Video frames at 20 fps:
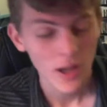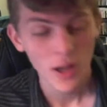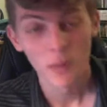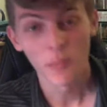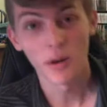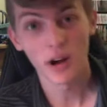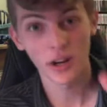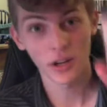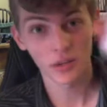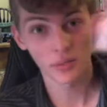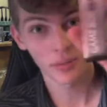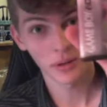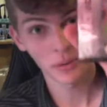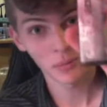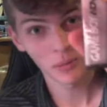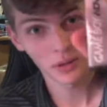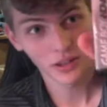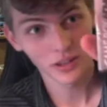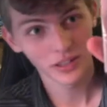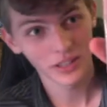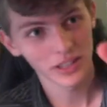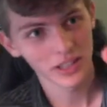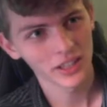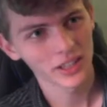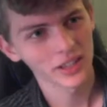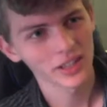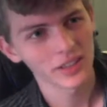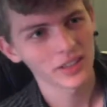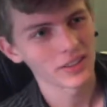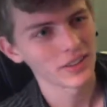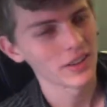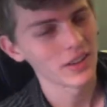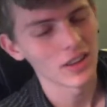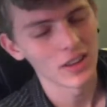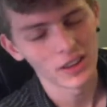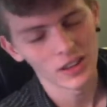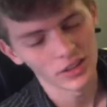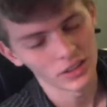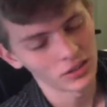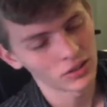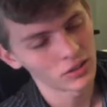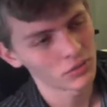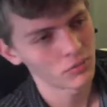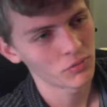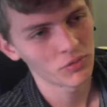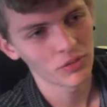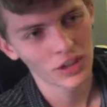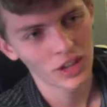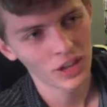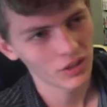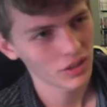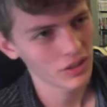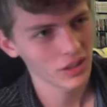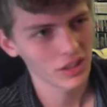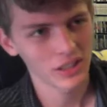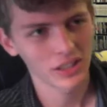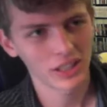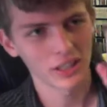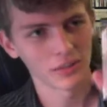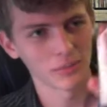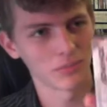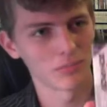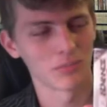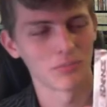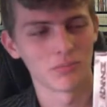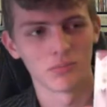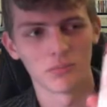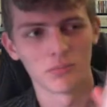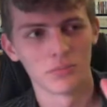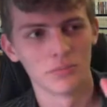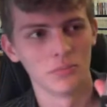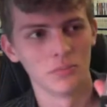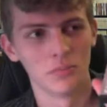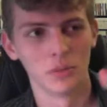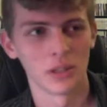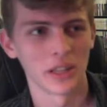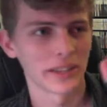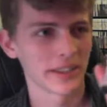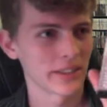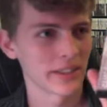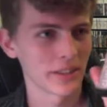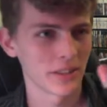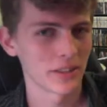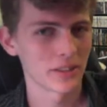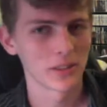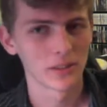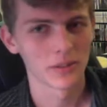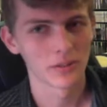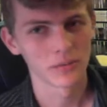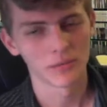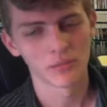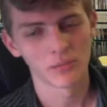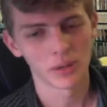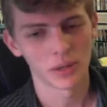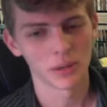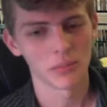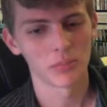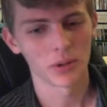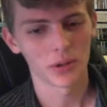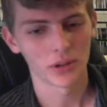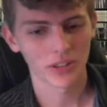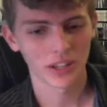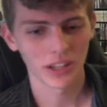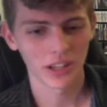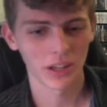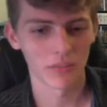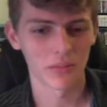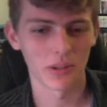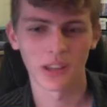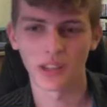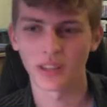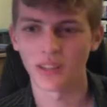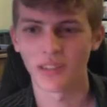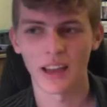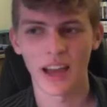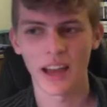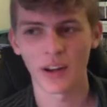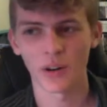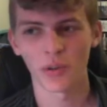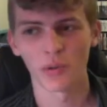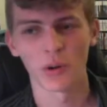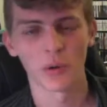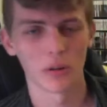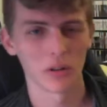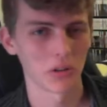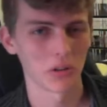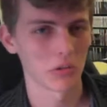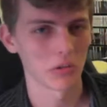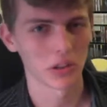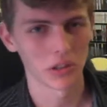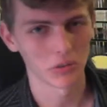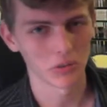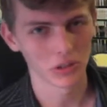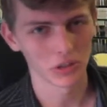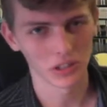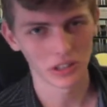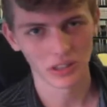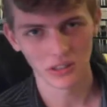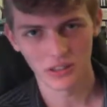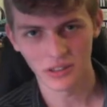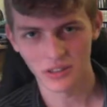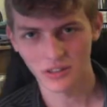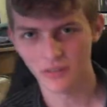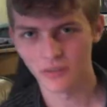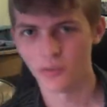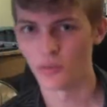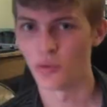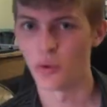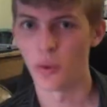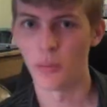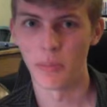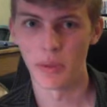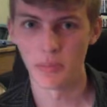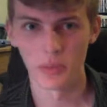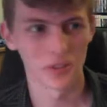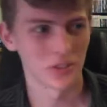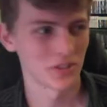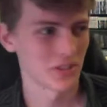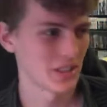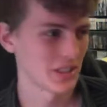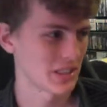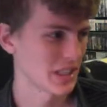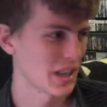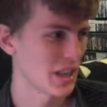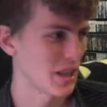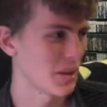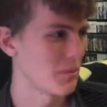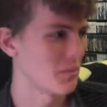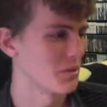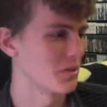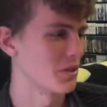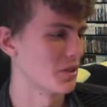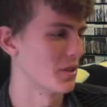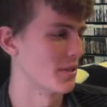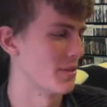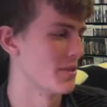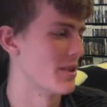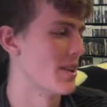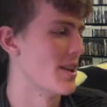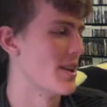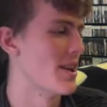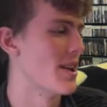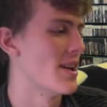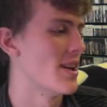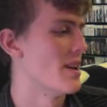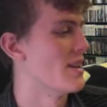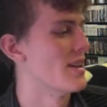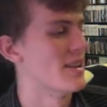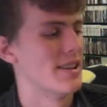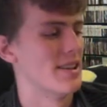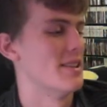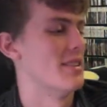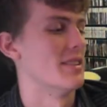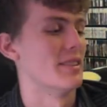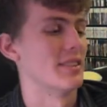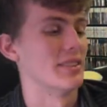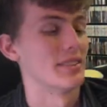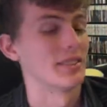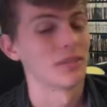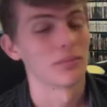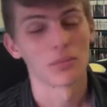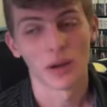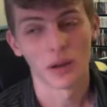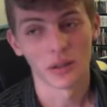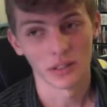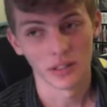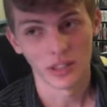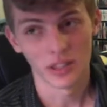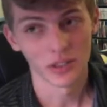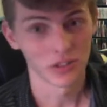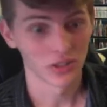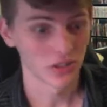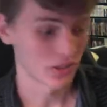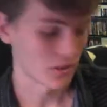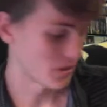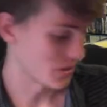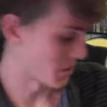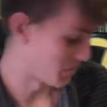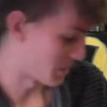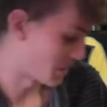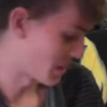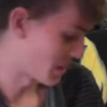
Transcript: Mario Pinball Land. It's a very, like, bland pinball game. Like, I don't know anyone that really remembers this game, so probably tells you something